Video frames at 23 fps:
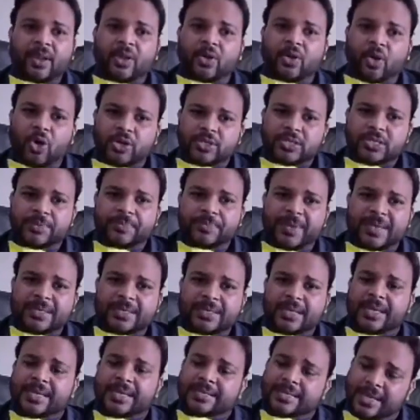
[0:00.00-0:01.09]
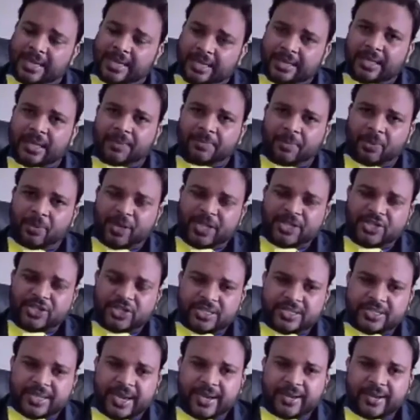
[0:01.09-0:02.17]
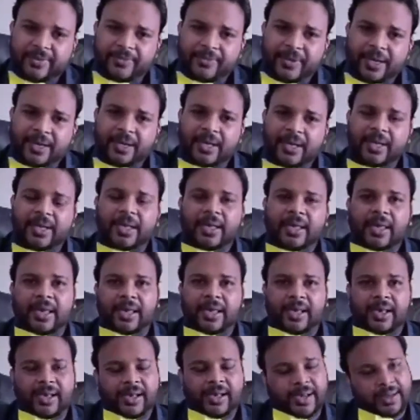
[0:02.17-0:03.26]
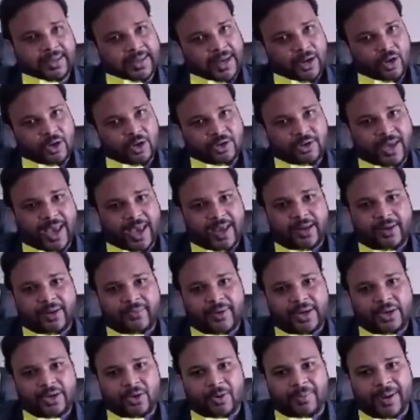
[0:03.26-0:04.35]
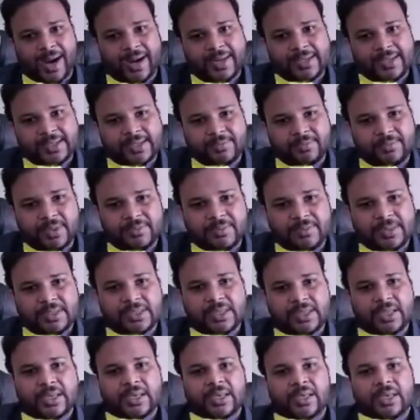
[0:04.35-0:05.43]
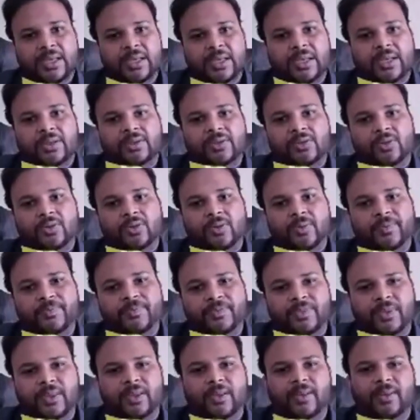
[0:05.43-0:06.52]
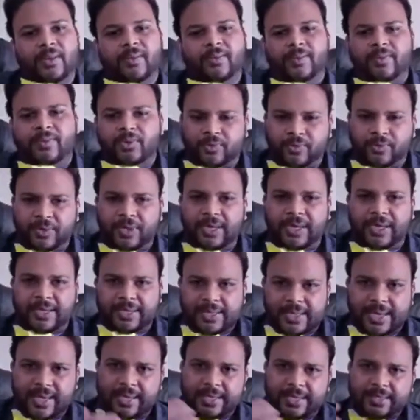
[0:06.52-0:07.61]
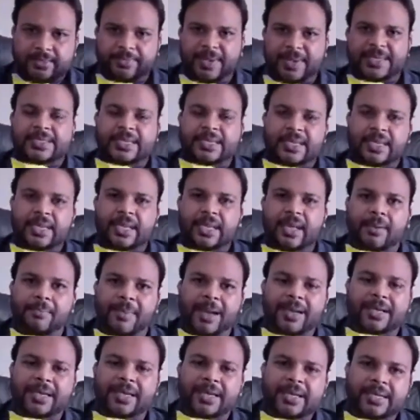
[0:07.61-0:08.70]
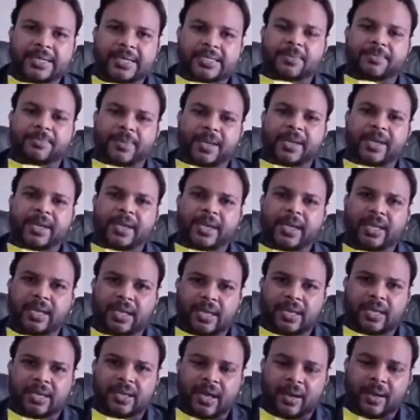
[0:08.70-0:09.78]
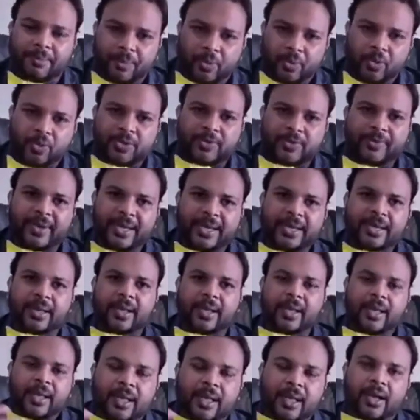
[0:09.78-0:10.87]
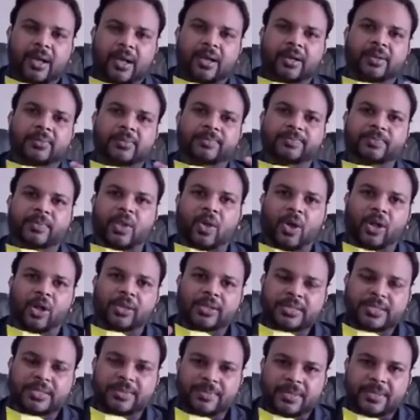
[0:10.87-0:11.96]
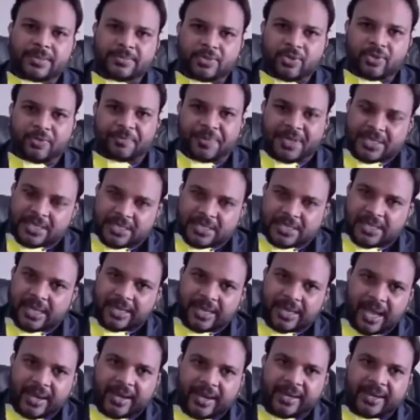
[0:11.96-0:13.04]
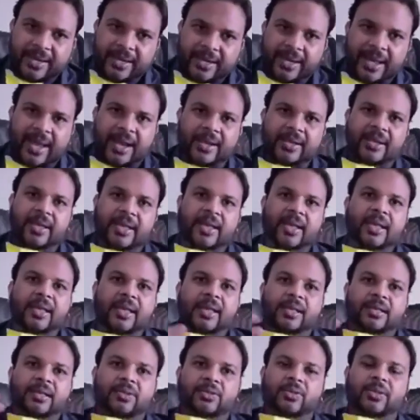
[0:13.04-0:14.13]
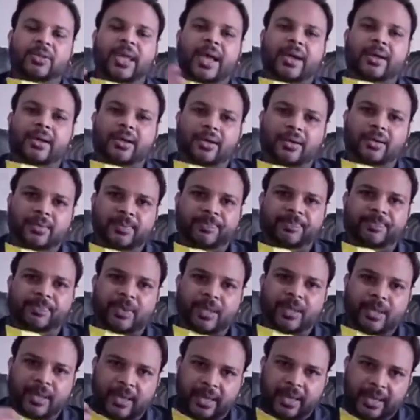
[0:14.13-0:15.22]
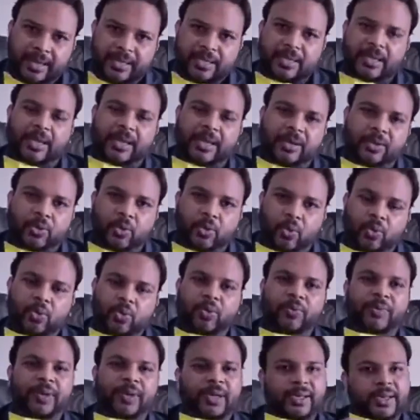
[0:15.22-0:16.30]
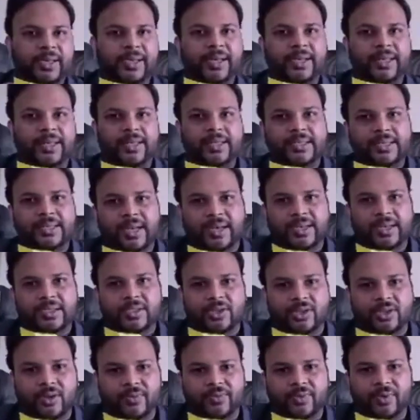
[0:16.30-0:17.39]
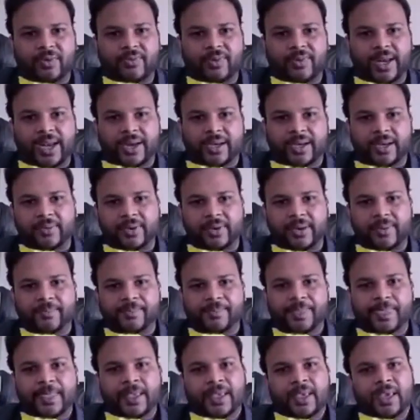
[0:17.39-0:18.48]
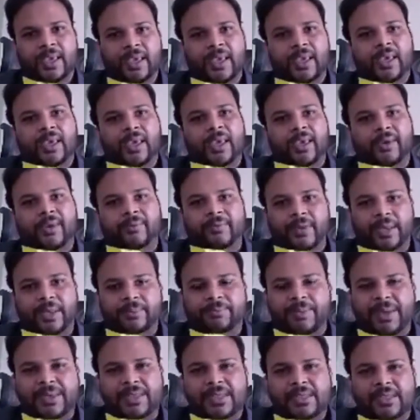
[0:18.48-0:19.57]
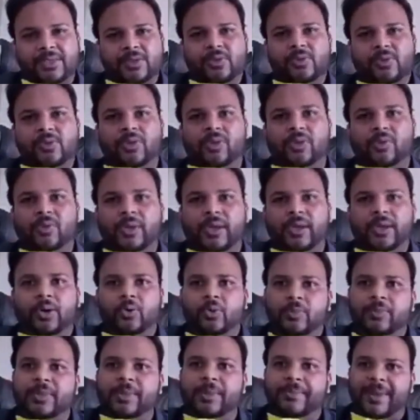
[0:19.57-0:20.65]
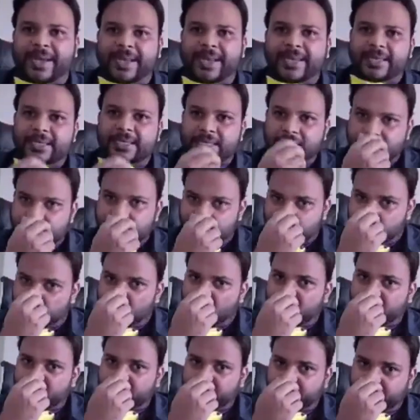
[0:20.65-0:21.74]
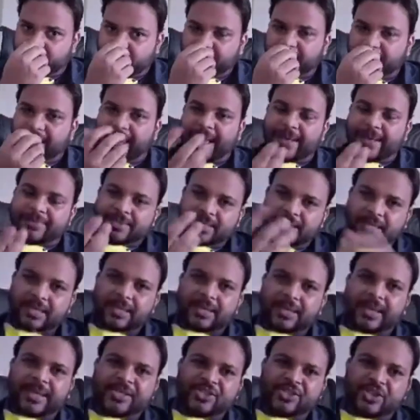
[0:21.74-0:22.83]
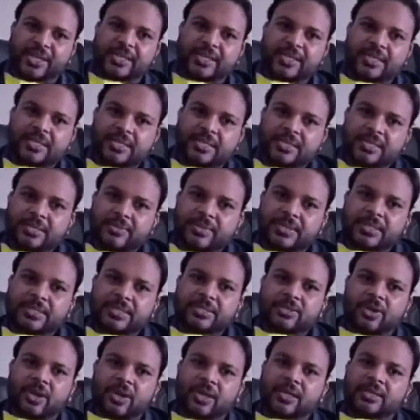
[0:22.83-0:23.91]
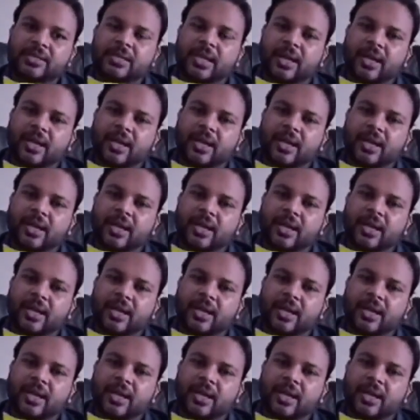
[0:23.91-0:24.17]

Constipation is another potential side effect. It can also aggravate your bladder symptoms. So it is basically a multidisciplinary approach wherein all the symptoms of patients are targeted at, so that in toto we treat this condition of overactivity. If in patients in whom the medications do not work, we have certain injections which is called as